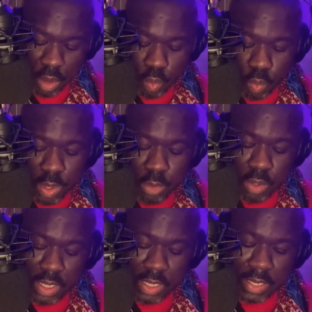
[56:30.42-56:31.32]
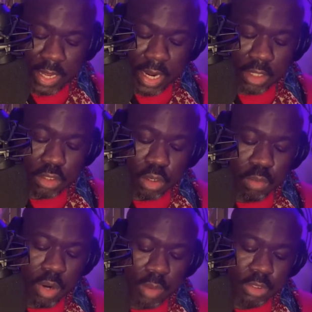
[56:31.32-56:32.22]
One morning in late
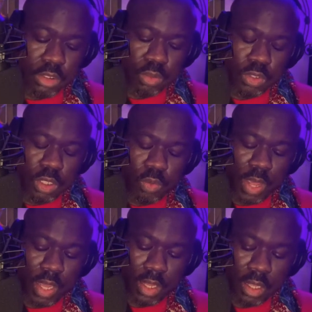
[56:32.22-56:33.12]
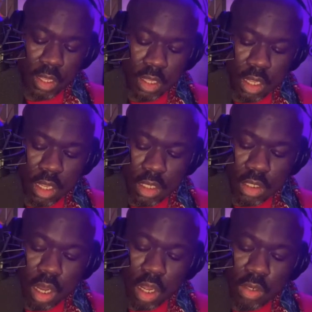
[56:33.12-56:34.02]
October, I was jolted awake.
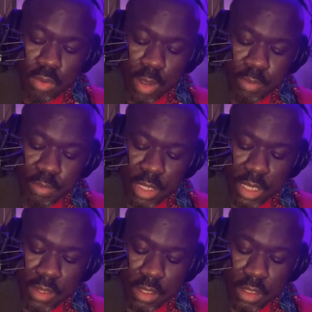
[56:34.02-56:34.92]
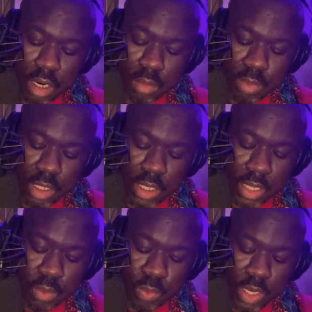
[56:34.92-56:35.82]
Dawn crept beneath the tarpaulin at
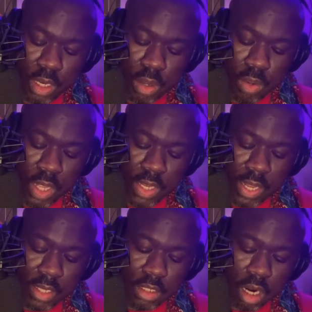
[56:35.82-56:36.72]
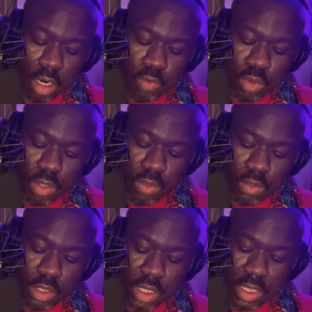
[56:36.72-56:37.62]
the window like a dark
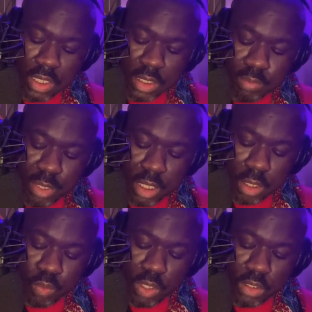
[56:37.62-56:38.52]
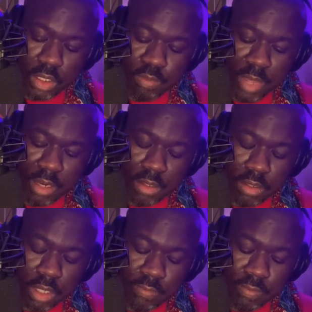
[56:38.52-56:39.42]
rose, spilling wilted petals
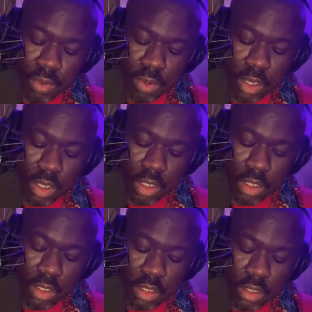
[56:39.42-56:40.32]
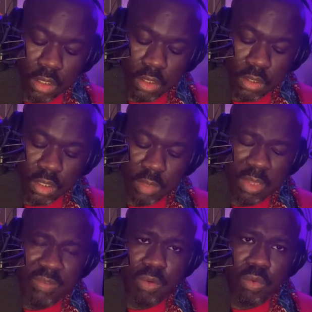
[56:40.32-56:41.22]
on the floor.
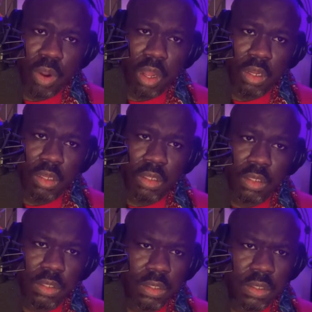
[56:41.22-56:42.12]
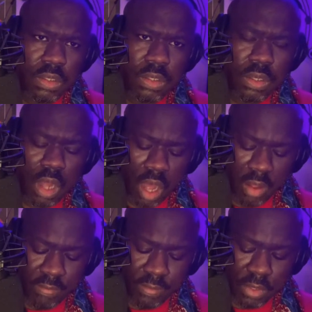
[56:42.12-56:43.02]
Something felt wrong,
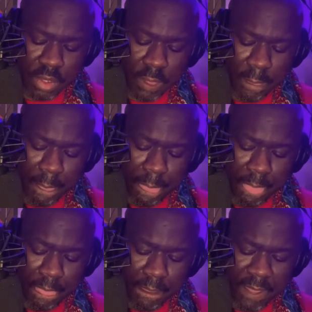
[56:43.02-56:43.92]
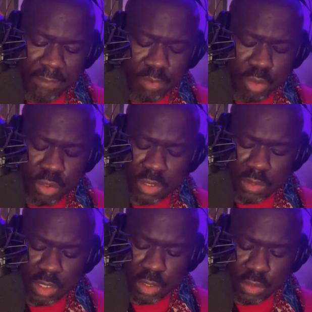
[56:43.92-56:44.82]
off, even more so
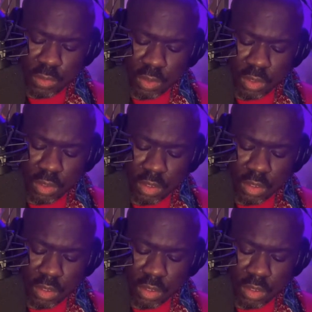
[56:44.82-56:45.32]
than usual.